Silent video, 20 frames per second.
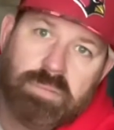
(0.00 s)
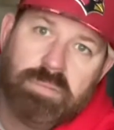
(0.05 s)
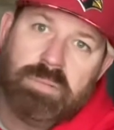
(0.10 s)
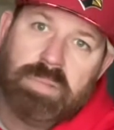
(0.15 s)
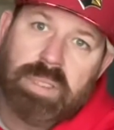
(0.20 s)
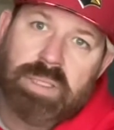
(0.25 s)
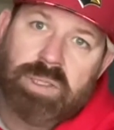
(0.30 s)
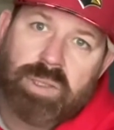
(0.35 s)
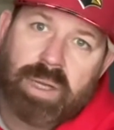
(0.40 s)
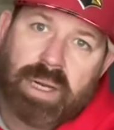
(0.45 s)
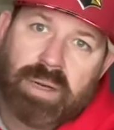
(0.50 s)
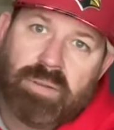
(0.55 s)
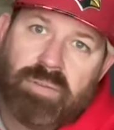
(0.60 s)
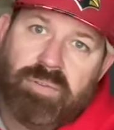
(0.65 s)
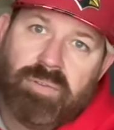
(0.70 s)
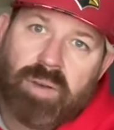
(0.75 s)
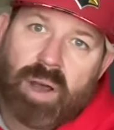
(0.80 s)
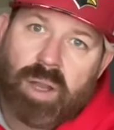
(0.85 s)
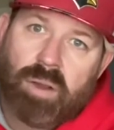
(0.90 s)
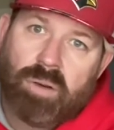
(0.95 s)
and try to
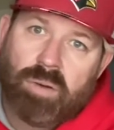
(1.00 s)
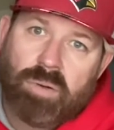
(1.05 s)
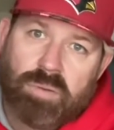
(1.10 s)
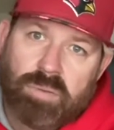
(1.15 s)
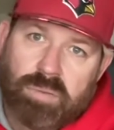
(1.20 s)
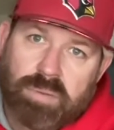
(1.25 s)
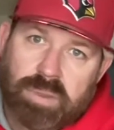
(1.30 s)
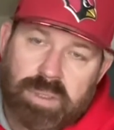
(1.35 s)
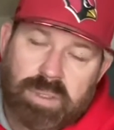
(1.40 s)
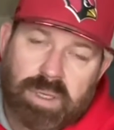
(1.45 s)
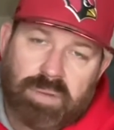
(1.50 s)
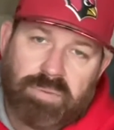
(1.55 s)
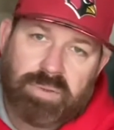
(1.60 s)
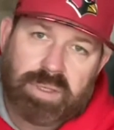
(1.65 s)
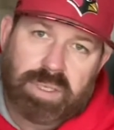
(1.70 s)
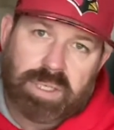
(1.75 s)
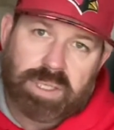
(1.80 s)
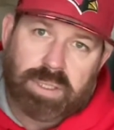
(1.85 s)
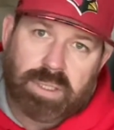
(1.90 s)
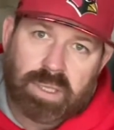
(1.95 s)
follow the
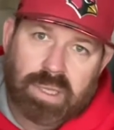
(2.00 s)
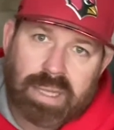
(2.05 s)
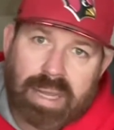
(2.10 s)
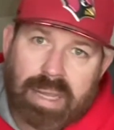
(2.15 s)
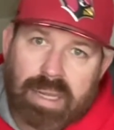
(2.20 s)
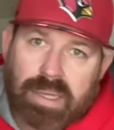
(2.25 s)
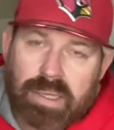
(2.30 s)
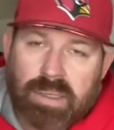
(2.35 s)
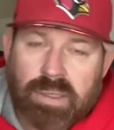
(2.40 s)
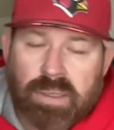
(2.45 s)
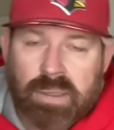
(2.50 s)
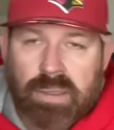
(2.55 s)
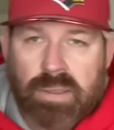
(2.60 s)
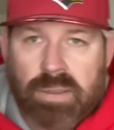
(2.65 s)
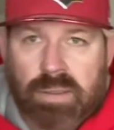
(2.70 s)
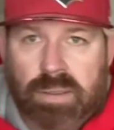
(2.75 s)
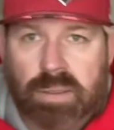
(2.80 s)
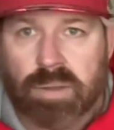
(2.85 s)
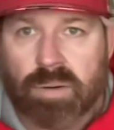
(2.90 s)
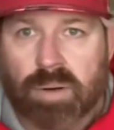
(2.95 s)
definition of that.
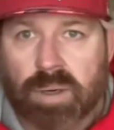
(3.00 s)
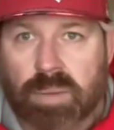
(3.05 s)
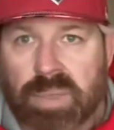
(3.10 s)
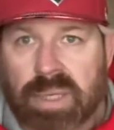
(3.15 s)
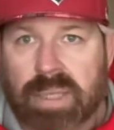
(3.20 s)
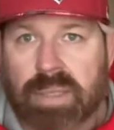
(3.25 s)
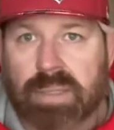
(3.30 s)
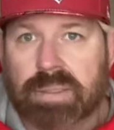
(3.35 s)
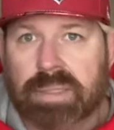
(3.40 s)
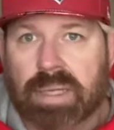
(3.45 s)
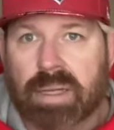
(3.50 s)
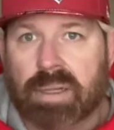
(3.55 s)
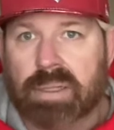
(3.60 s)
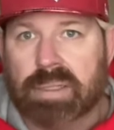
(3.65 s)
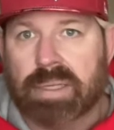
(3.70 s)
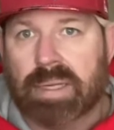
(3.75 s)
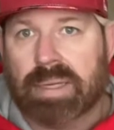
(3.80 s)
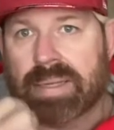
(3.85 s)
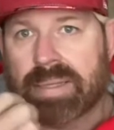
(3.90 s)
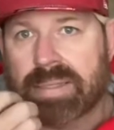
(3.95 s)
You know what I mean? It sounds
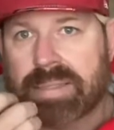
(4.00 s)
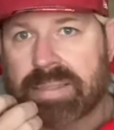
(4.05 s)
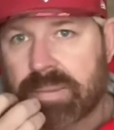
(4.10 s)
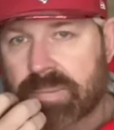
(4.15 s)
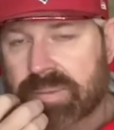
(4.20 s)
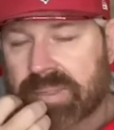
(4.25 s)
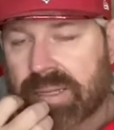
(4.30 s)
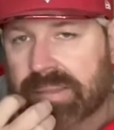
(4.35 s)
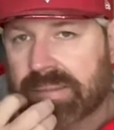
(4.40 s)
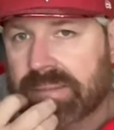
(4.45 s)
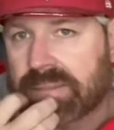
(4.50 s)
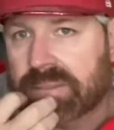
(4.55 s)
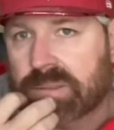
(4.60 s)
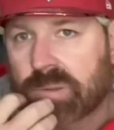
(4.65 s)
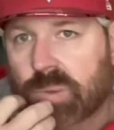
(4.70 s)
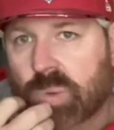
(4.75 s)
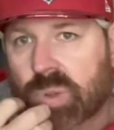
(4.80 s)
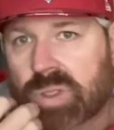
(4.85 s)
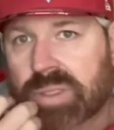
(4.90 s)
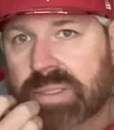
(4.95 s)
like it seems like this
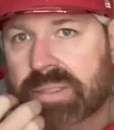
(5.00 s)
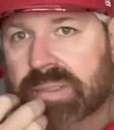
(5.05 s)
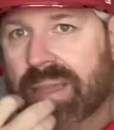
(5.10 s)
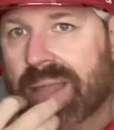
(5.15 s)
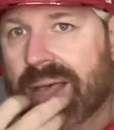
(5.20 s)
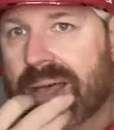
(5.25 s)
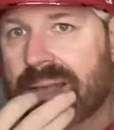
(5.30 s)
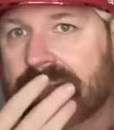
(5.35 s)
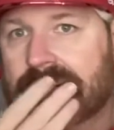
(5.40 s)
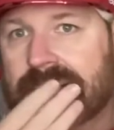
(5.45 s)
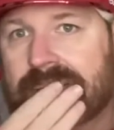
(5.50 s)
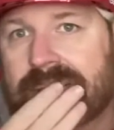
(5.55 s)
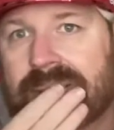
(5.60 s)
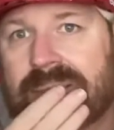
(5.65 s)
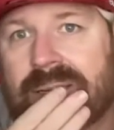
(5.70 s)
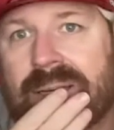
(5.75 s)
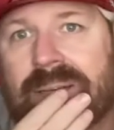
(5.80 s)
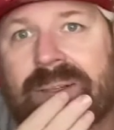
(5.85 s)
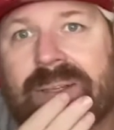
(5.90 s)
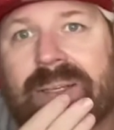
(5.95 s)
world has lost
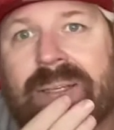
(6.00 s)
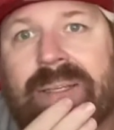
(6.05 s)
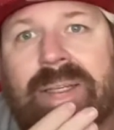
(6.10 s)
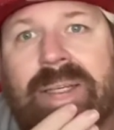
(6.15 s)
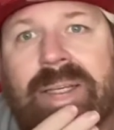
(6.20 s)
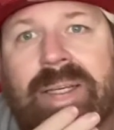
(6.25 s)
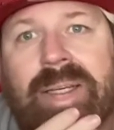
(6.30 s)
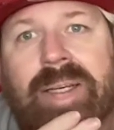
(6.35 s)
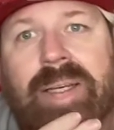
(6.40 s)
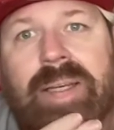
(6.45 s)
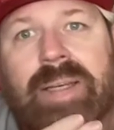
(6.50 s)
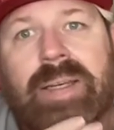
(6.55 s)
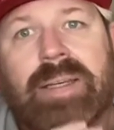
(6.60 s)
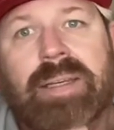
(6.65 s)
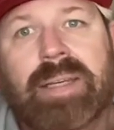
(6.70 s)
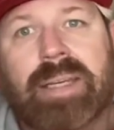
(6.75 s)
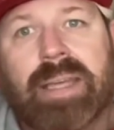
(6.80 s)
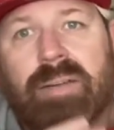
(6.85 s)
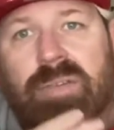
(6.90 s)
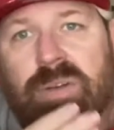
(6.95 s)
integrity.
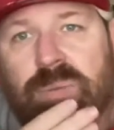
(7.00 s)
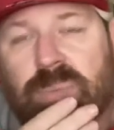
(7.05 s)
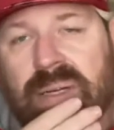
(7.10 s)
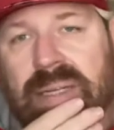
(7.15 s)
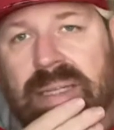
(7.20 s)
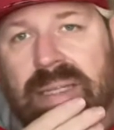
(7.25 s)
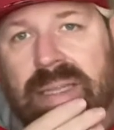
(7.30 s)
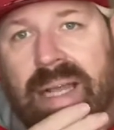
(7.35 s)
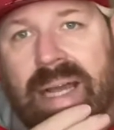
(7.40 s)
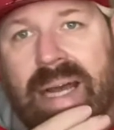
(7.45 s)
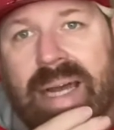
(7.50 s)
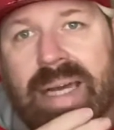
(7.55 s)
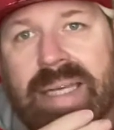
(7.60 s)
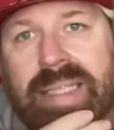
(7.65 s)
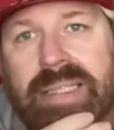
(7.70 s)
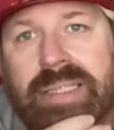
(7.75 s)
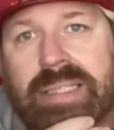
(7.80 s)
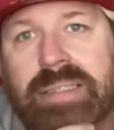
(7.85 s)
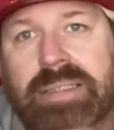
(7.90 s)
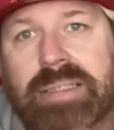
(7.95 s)
Everybody
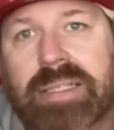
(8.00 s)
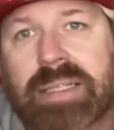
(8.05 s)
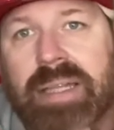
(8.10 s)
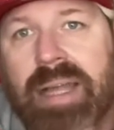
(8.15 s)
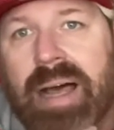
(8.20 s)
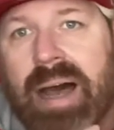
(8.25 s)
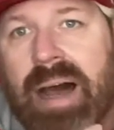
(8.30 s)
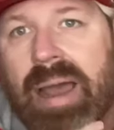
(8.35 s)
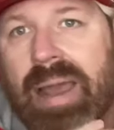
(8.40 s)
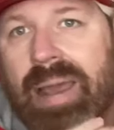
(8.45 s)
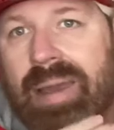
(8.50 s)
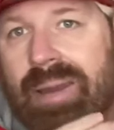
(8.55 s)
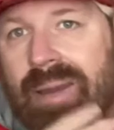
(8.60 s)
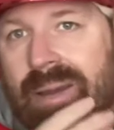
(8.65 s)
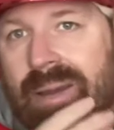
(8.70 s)
lies just to lie.